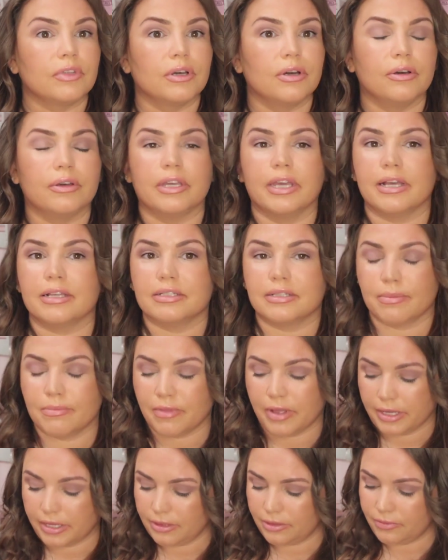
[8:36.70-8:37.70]
oh yes,
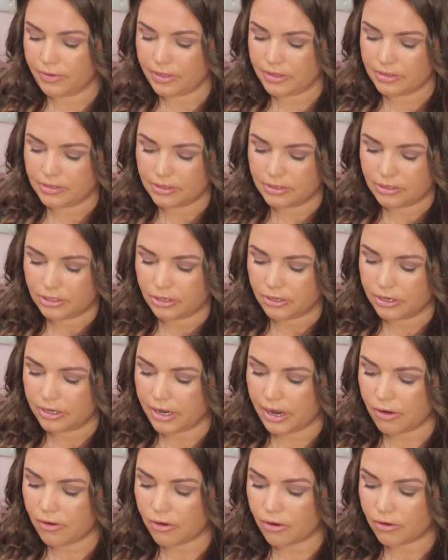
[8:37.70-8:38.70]
I'm liking the way this is
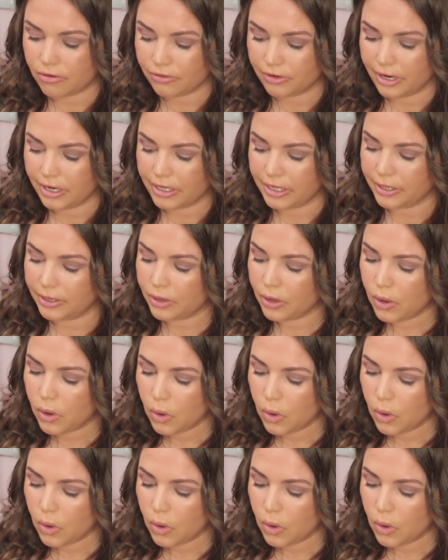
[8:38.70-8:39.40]
turning out already.